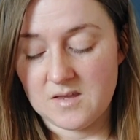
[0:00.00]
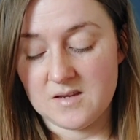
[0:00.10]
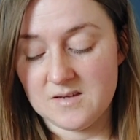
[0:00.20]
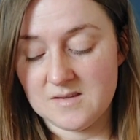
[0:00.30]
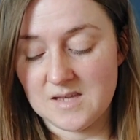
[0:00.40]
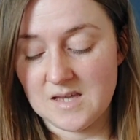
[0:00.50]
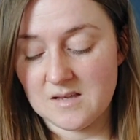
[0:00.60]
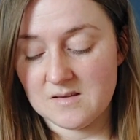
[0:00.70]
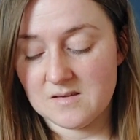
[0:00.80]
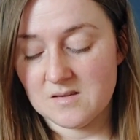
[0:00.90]

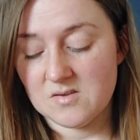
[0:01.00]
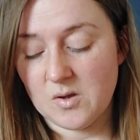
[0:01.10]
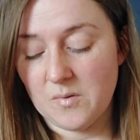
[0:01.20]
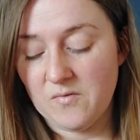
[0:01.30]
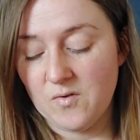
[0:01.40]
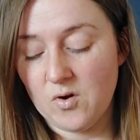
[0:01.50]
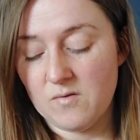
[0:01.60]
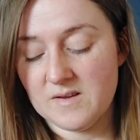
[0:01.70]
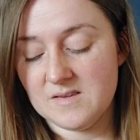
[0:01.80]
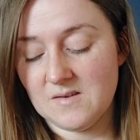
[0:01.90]
36. So a
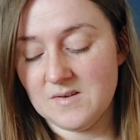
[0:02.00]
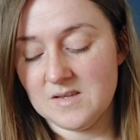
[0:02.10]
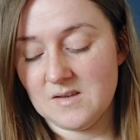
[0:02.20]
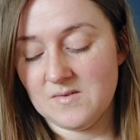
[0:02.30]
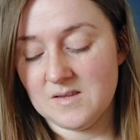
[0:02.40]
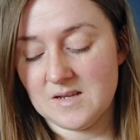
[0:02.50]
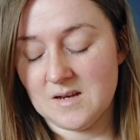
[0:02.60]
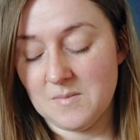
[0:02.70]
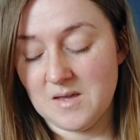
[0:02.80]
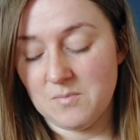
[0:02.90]
4 is
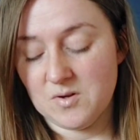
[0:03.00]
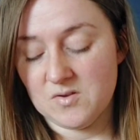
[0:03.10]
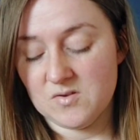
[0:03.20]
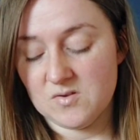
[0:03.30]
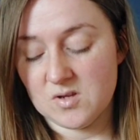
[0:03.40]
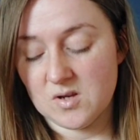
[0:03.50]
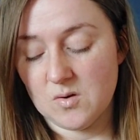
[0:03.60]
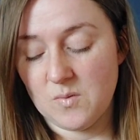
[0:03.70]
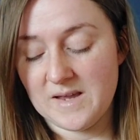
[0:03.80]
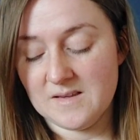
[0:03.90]
77cm bust,
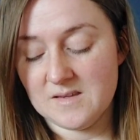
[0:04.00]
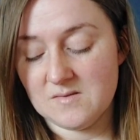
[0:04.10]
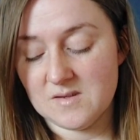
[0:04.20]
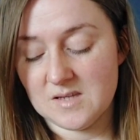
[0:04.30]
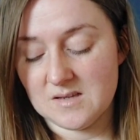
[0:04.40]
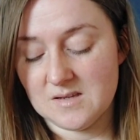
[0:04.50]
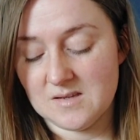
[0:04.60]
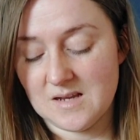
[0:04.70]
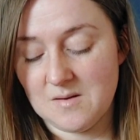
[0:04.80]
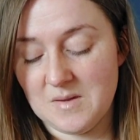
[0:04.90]
a waist of
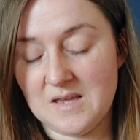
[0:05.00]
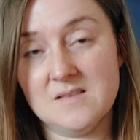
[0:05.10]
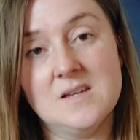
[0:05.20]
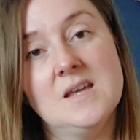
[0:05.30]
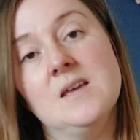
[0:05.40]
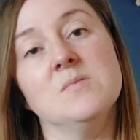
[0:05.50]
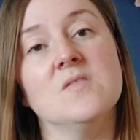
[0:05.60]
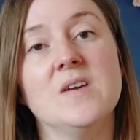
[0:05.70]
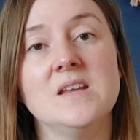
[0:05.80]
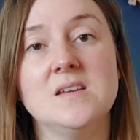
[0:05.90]
60cm, and a hips
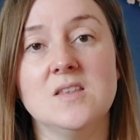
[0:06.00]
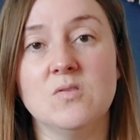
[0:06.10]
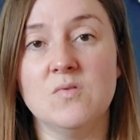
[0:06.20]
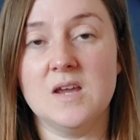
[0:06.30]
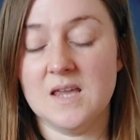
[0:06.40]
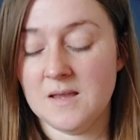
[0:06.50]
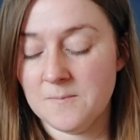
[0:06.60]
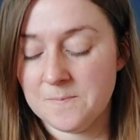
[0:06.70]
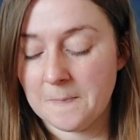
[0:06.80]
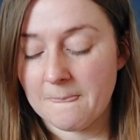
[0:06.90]
of 83.
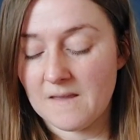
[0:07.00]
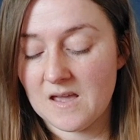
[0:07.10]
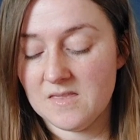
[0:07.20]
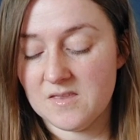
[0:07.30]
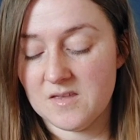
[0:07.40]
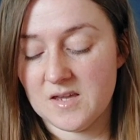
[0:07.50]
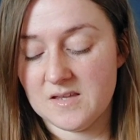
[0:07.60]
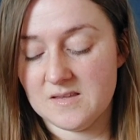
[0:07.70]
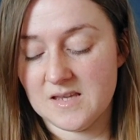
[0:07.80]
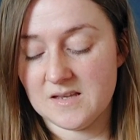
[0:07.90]
And the
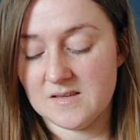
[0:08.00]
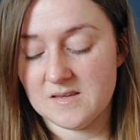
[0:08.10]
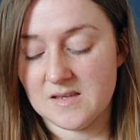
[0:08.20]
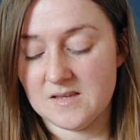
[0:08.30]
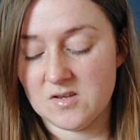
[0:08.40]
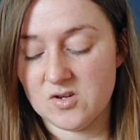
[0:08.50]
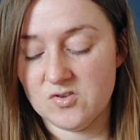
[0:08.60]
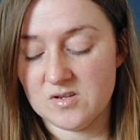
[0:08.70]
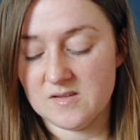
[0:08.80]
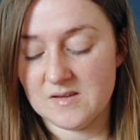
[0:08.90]
36 is
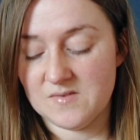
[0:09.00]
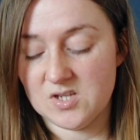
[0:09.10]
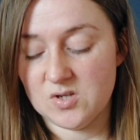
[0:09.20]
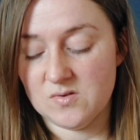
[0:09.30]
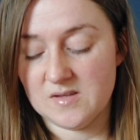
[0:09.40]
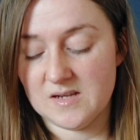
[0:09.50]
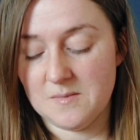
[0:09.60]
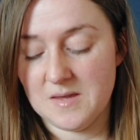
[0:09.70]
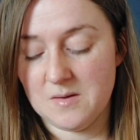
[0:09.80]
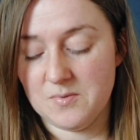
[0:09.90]

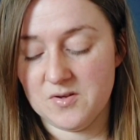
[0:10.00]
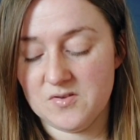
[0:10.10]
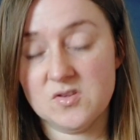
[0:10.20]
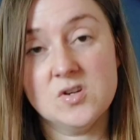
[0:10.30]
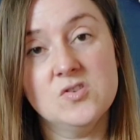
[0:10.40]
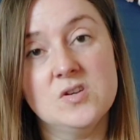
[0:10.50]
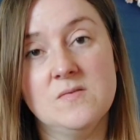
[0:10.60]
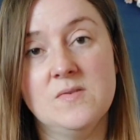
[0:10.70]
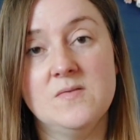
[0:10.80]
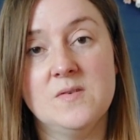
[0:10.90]
172cm bust,
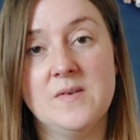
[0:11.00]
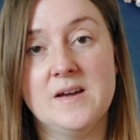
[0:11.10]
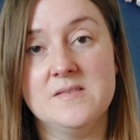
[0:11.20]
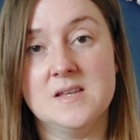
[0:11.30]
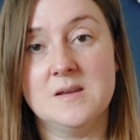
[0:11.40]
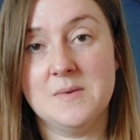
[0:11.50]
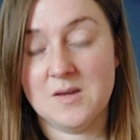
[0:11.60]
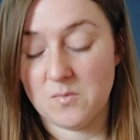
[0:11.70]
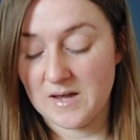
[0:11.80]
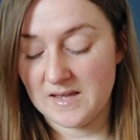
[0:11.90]

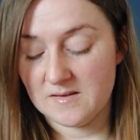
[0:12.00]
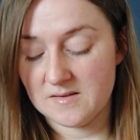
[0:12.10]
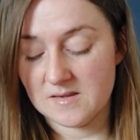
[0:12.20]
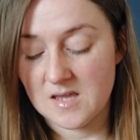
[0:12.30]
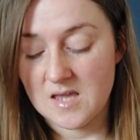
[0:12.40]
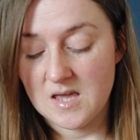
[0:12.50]
155cm waist,